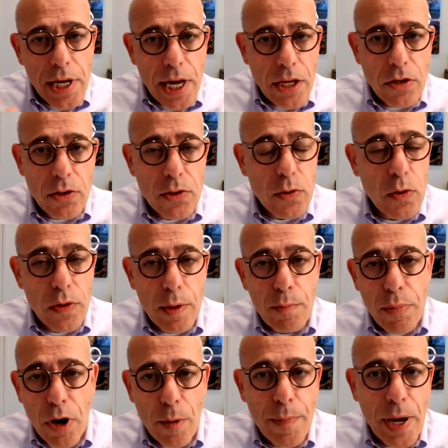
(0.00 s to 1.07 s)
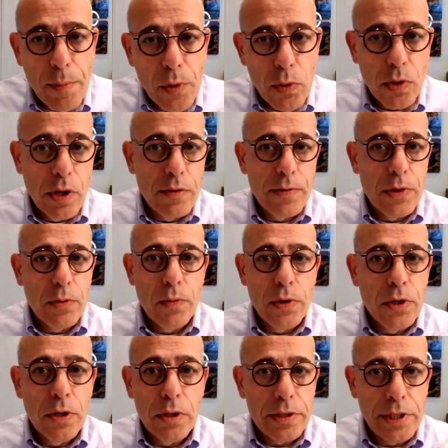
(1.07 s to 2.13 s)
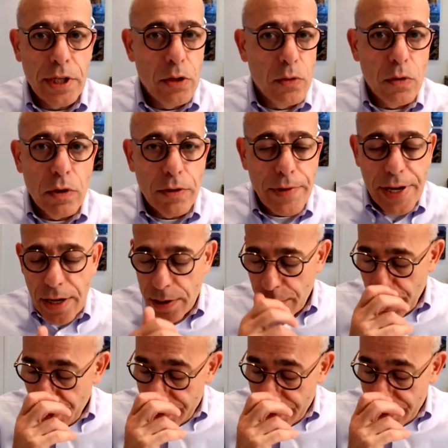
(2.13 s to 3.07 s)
And you saw them pop up all over the world and in all of our